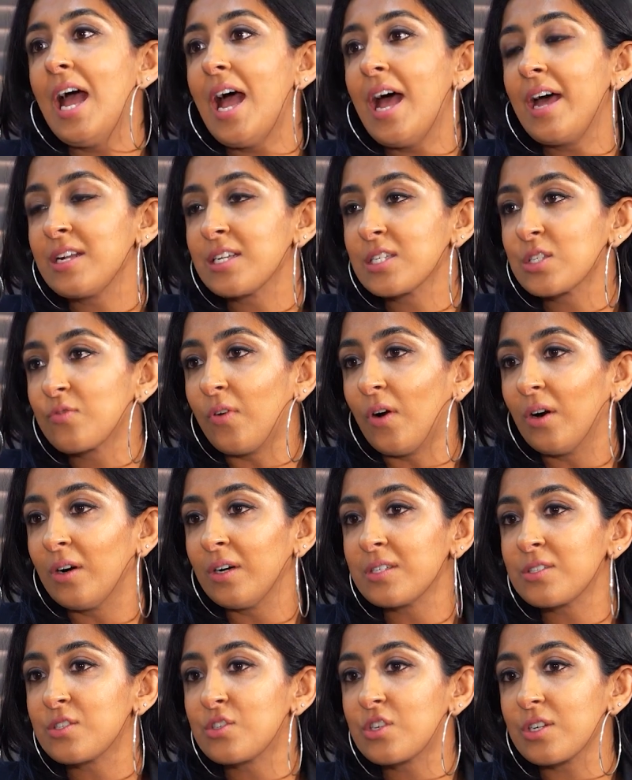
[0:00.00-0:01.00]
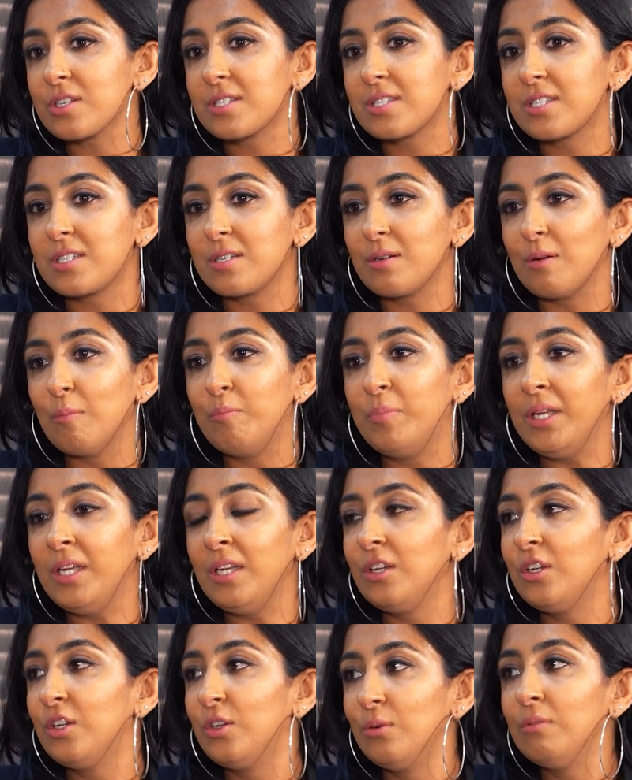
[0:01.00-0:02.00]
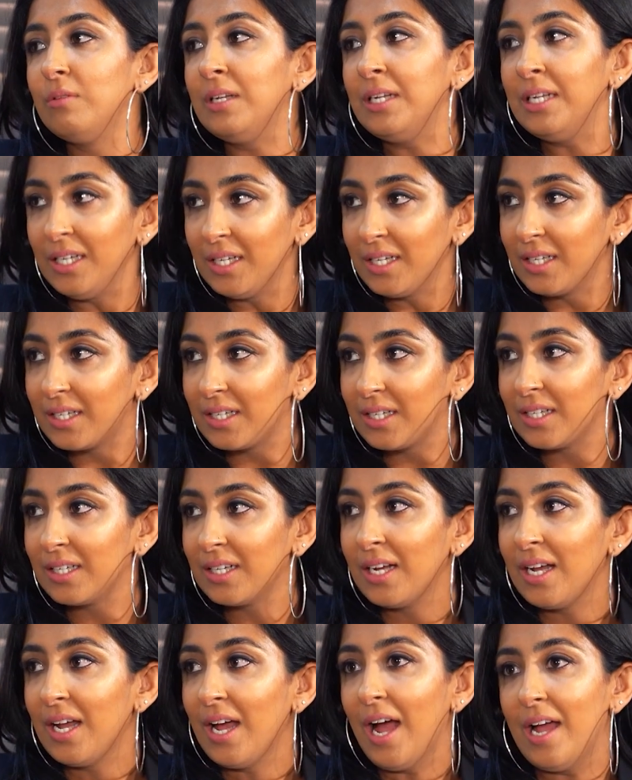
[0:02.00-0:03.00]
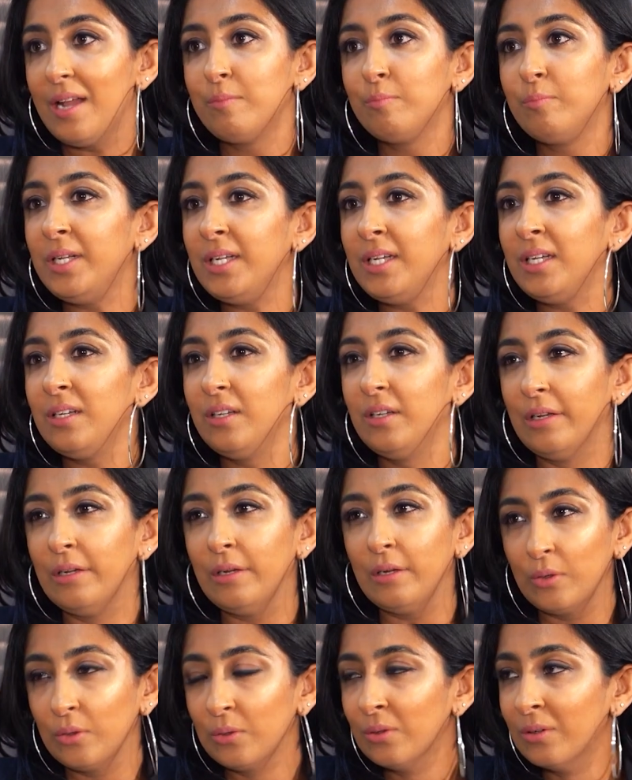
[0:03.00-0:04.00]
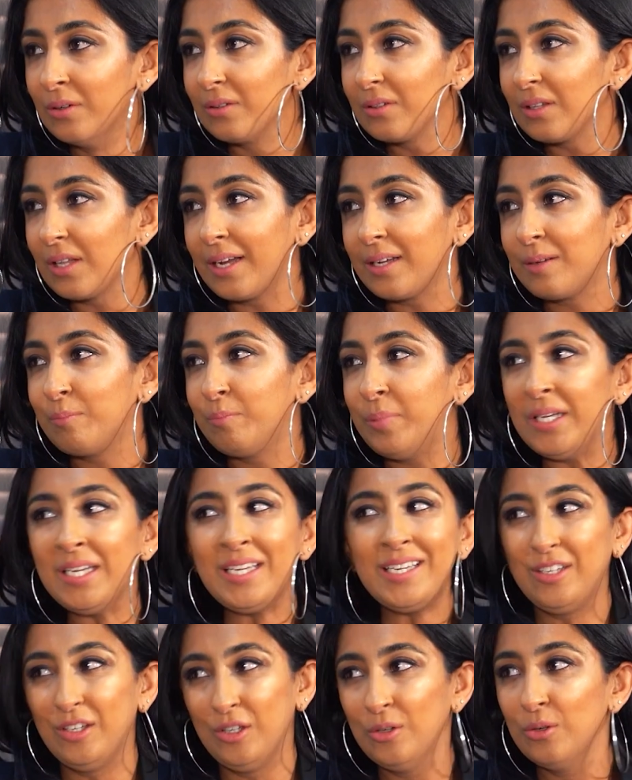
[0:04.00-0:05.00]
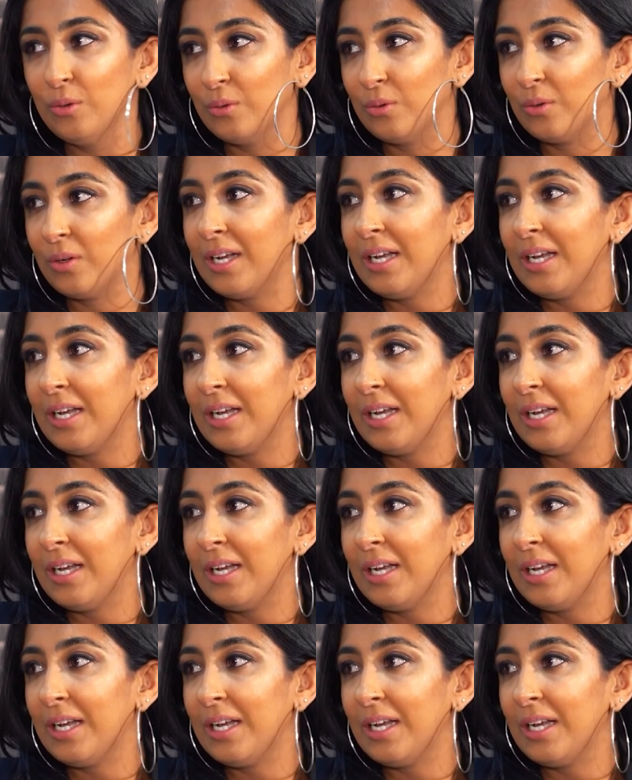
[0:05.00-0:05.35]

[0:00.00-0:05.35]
And as far as just being unique and being you, be you.